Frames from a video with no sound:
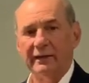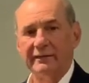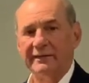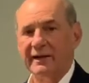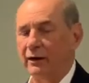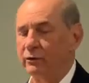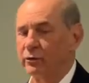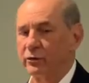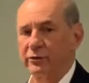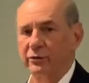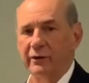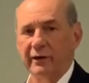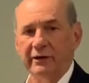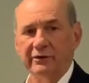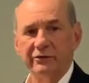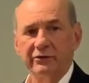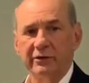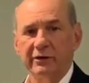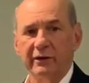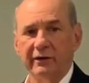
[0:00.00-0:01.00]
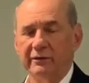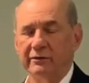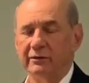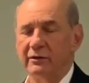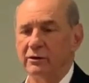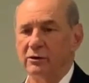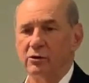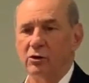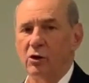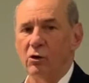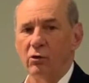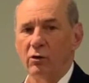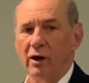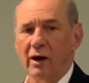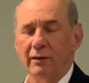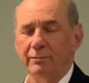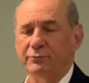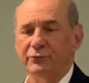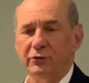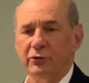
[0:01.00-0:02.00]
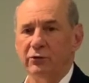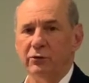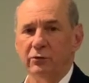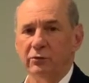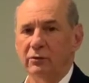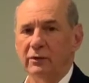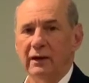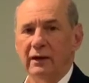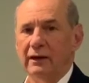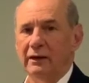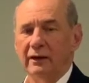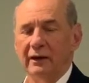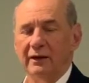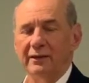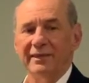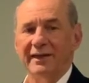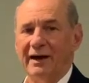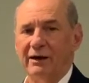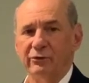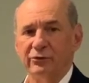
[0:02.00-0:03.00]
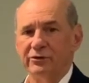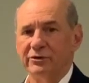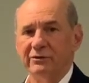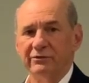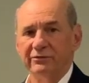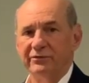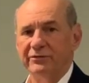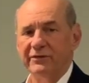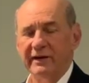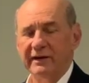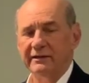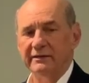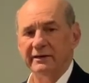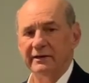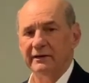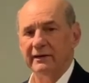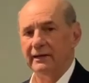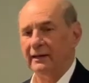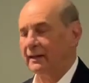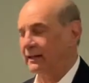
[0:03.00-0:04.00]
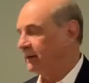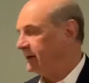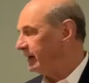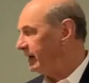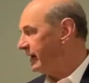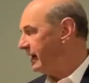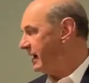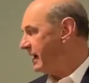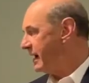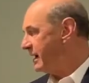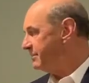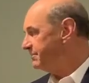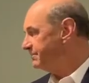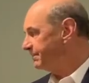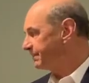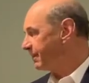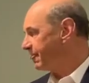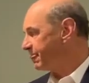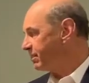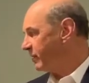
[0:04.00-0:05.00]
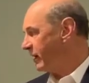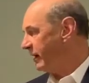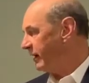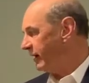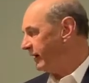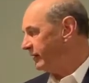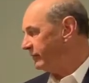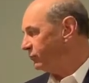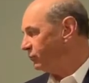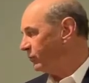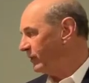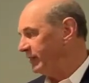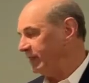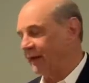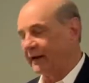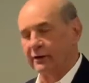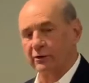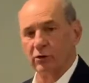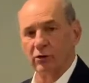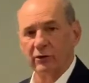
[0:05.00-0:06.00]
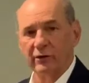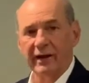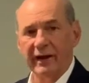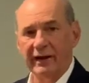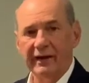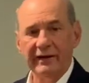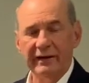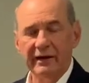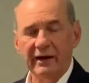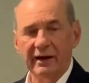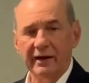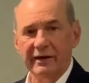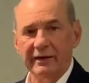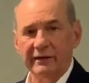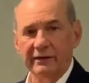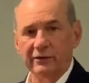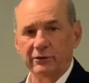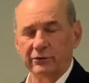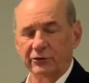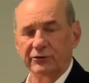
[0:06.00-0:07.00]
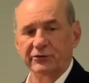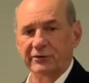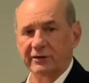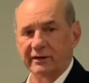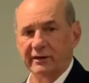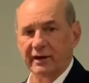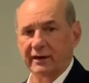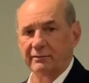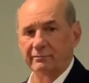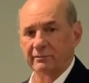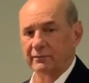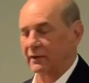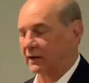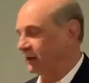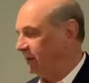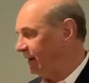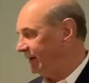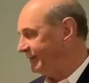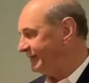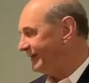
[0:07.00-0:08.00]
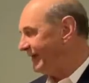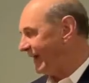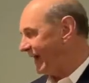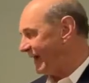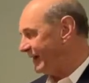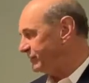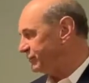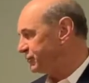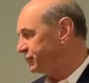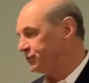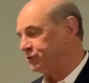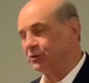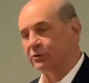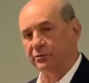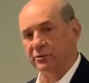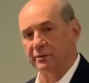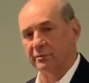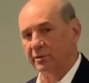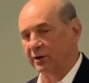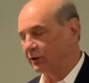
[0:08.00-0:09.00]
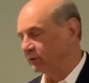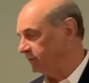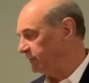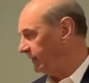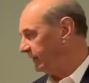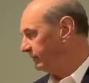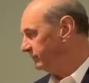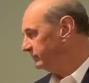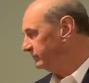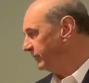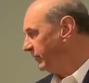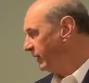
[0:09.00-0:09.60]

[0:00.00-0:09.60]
Tower cranes can go up to 1,000 feet, and when they go to any height, you'll see them attached to the building.